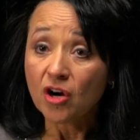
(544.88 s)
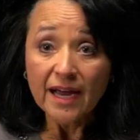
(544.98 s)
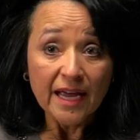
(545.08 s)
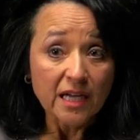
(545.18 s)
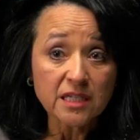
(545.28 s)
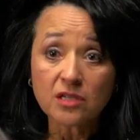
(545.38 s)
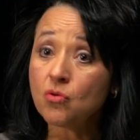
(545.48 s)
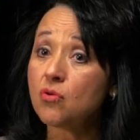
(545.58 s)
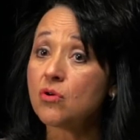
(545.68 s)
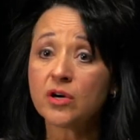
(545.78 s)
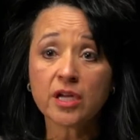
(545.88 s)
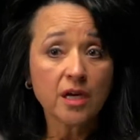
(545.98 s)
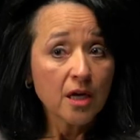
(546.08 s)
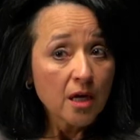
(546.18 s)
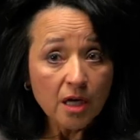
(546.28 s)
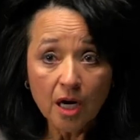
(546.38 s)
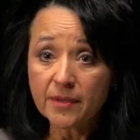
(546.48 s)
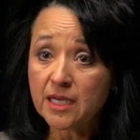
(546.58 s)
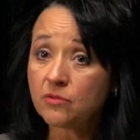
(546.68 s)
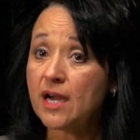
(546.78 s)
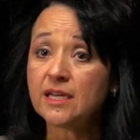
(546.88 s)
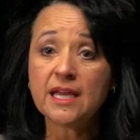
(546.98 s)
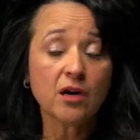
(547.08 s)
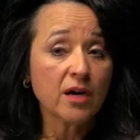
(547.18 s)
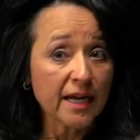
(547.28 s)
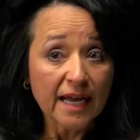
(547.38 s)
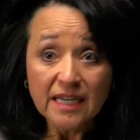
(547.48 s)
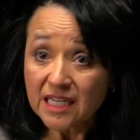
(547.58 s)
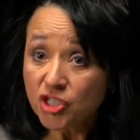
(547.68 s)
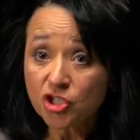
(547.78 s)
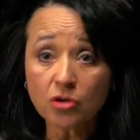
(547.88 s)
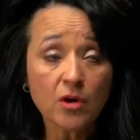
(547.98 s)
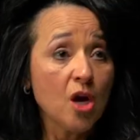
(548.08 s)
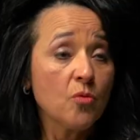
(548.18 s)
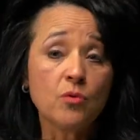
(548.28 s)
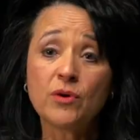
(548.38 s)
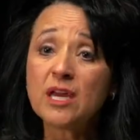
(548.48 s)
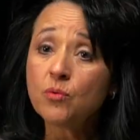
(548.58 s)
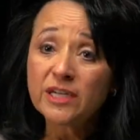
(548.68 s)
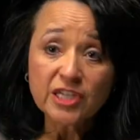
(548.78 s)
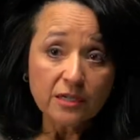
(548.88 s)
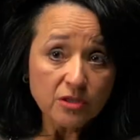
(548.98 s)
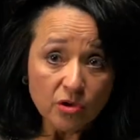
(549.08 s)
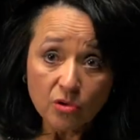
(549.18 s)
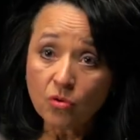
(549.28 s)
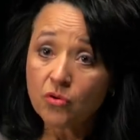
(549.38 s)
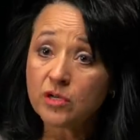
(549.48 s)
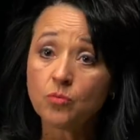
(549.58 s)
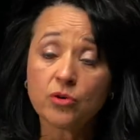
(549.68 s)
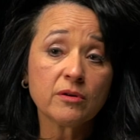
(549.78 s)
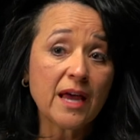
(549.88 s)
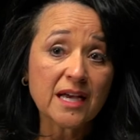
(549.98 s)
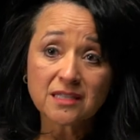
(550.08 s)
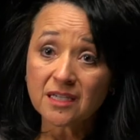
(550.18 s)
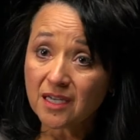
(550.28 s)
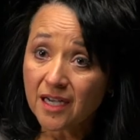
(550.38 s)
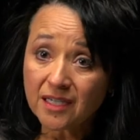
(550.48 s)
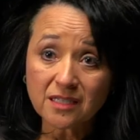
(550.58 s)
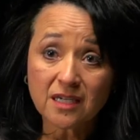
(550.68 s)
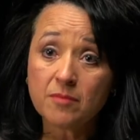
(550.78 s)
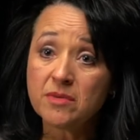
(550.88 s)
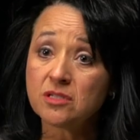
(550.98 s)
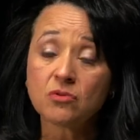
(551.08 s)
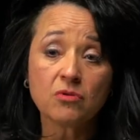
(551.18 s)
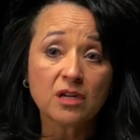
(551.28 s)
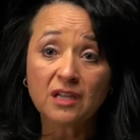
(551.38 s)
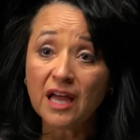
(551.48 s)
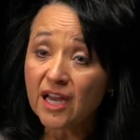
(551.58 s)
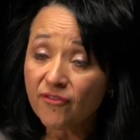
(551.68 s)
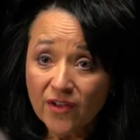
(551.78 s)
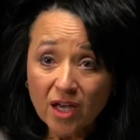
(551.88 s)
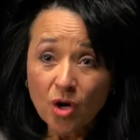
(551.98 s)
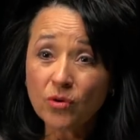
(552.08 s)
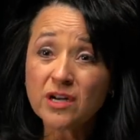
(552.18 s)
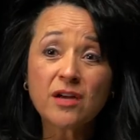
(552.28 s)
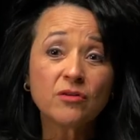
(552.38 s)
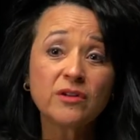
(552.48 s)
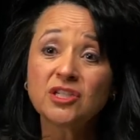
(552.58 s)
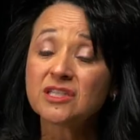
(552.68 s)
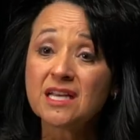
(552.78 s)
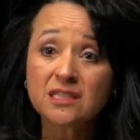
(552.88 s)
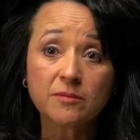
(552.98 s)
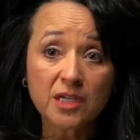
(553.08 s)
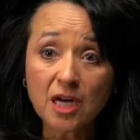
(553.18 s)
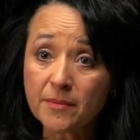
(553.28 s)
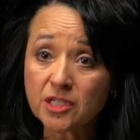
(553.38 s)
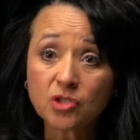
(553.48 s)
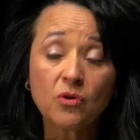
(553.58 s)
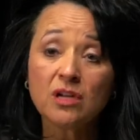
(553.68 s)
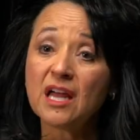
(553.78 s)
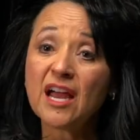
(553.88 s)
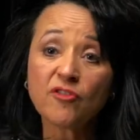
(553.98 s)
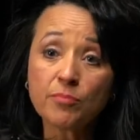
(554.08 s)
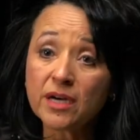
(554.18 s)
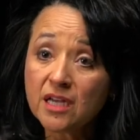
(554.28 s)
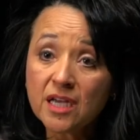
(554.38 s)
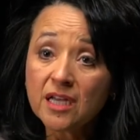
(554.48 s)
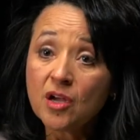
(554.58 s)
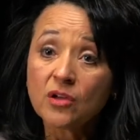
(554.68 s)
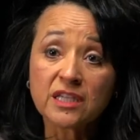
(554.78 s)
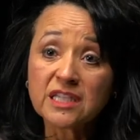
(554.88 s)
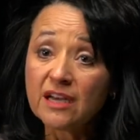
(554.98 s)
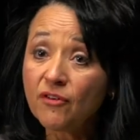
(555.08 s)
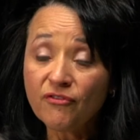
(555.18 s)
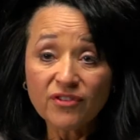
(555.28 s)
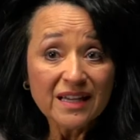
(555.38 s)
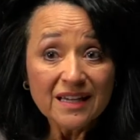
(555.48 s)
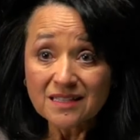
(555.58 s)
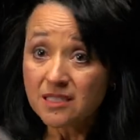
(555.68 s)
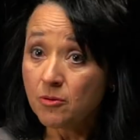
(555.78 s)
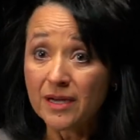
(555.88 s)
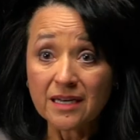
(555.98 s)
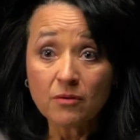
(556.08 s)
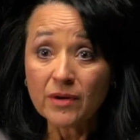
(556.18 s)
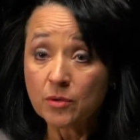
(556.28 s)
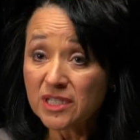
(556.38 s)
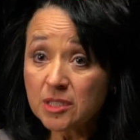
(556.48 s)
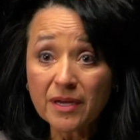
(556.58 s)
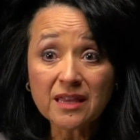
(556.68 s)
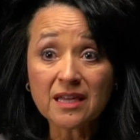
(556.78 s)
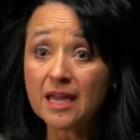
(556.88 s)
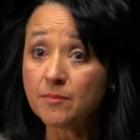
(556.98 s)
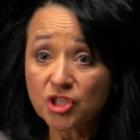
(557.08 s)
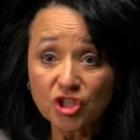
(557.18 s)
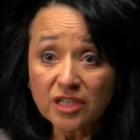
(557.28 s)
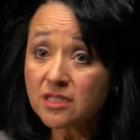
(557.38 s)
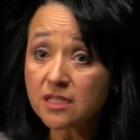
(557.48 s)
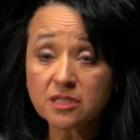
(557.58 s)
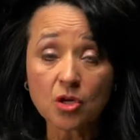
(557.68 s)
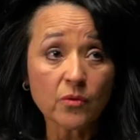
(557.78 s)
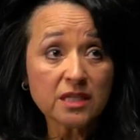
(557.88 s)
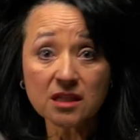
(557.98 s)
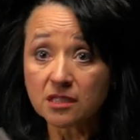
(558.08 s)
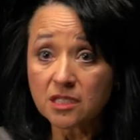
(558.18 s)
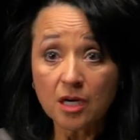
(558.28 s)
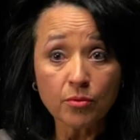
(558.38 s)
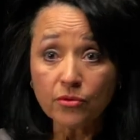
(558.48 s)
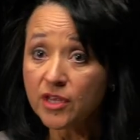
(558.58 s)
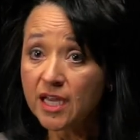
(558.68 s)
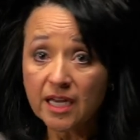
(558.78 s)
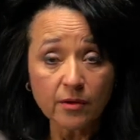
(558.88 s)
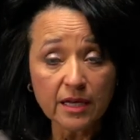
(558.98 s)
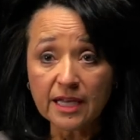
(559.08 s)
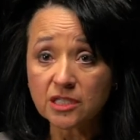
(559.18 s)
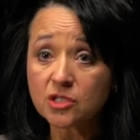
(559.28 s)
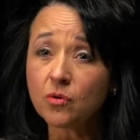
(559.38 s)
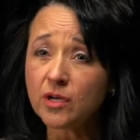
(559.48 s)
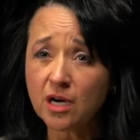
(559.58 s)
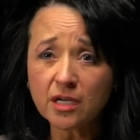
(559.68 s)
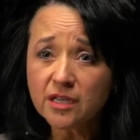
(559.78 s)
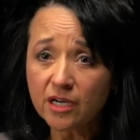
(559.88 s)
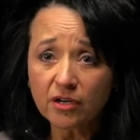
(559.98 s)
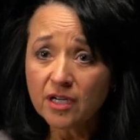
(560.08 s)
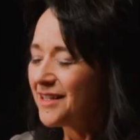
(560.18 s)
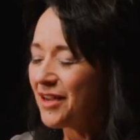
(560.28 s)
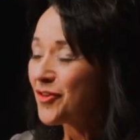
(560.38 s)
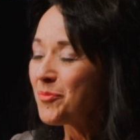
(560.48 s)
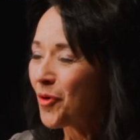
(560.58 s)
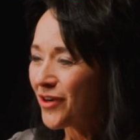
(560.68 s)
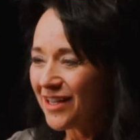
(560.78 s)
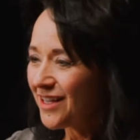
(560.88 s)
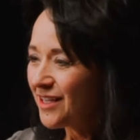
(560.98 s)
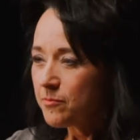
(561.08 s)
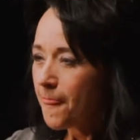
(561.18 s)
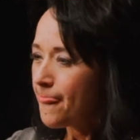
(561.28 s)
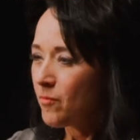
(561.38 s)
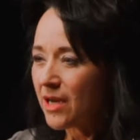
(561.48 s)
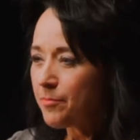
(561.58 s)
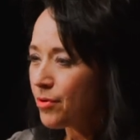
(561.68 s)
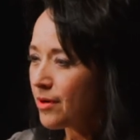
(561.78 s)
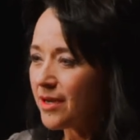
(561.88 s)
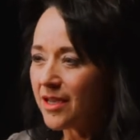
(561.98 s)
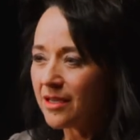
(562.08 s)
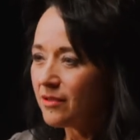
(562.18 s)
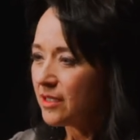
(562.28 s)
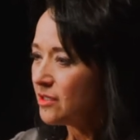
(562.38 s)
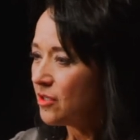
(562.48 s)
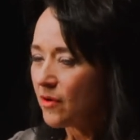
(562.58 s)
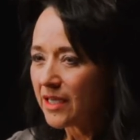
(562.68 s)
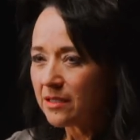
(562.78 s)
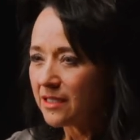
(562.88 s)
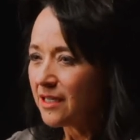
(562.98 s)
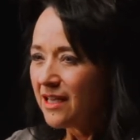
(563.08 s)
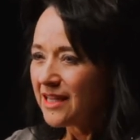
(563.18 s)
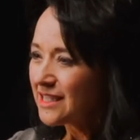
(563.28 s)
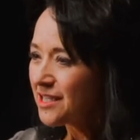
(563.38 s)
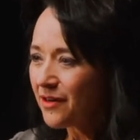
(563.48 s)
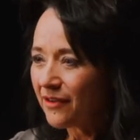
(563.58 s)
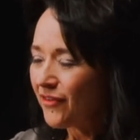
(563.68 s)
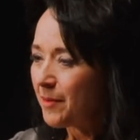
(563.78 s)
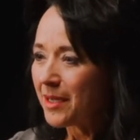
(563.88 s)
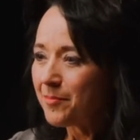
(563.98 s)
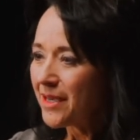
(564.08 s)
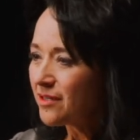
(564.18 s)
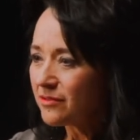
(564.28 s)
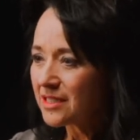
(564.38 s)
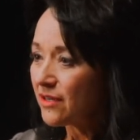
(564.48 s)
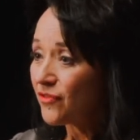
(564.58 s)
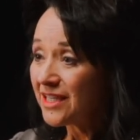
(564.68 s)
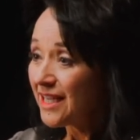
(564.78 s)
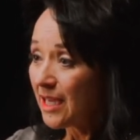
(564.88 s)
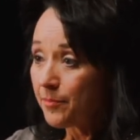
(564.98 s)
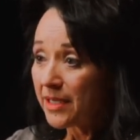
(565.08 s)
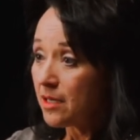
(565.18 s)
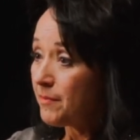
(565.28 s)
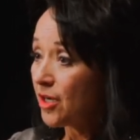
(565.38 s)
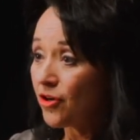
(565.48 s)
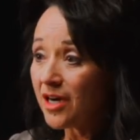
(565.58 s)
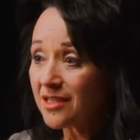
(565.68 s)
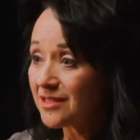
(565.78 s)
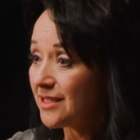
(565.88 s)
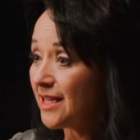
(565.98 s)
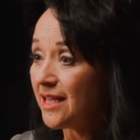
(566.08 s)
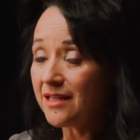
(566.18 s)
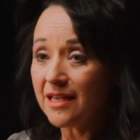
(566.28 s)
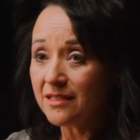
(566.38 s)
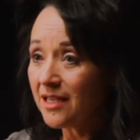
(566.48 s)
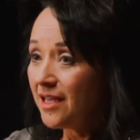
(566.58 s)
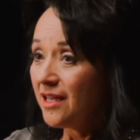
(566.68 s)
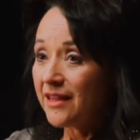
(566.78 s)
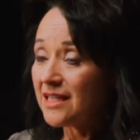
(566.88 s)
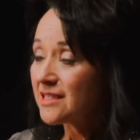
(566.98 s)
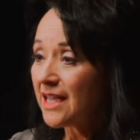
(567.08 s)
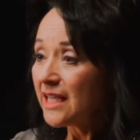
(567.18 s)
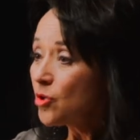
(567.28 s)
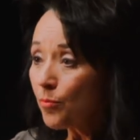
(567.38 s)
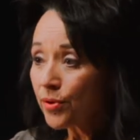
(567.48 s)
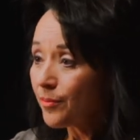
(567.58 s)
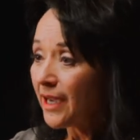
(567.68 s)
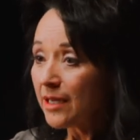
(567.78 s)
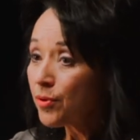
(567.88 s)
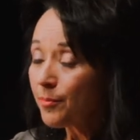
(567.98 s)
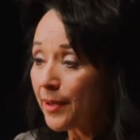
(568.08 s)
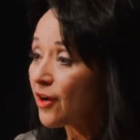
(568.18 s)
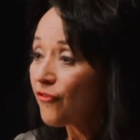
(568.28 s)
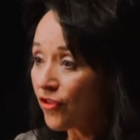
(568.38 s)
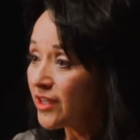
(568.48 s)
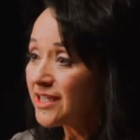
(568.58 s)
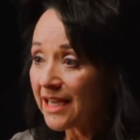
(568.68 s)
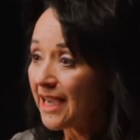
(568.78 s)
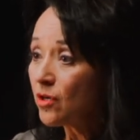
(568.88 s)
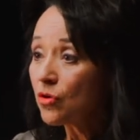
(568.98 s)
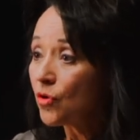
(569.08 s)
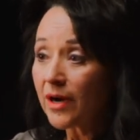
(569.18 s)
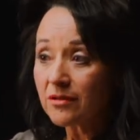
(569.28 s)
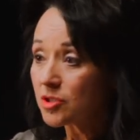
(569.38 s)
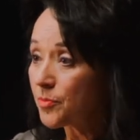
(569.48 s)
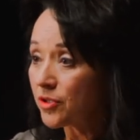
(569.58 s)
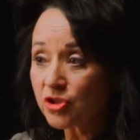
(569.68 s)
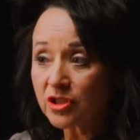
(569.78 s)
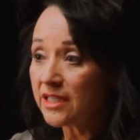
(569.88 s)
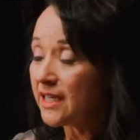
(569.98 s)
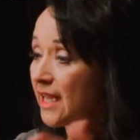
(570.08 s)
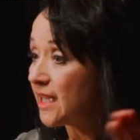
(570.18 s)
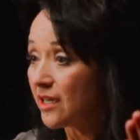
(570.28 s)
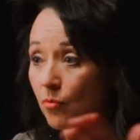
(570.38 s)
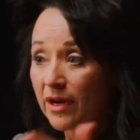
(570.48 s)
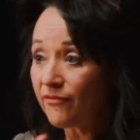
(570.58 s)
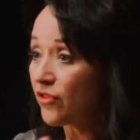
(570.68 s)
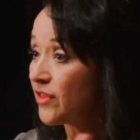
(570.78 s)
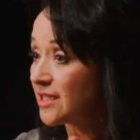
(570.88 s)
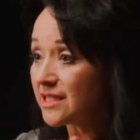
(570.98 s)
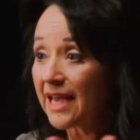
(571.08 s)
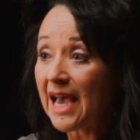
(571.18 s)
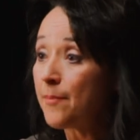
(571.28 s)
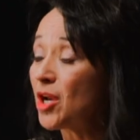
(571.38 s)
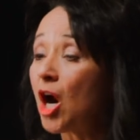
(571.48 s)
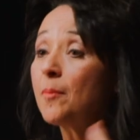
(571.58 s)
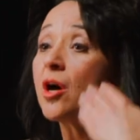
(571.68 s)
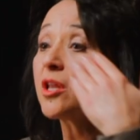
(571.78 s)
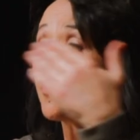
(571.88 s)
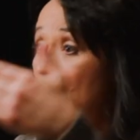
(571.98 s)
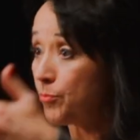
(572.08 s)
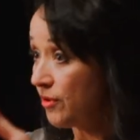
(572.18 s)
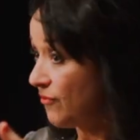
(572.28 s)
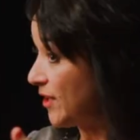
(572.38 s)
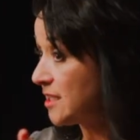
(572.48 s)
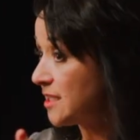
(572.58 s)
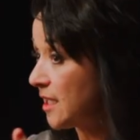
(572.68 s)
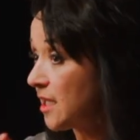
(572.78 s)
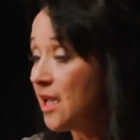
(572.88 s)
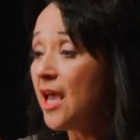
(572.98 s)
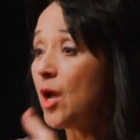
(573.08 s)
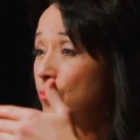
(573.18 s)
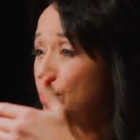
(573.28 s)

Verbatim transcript: our hands. And Lord, come in right now, God. I need you. When we reach out to the Lord and we're asking God to come into our life, we're not only just asking to come into our life, but the devil flees when when we speak the name of Jesus. So it's a double thing that's going on there every morning. I mean, I pray, and you know, I, and that's how I fight my battles every day. I pick up my cross, and and and that's I don't pre I prepare for the day. I don't go out spiritually naked and wait for things to happen. I'm all about preventing and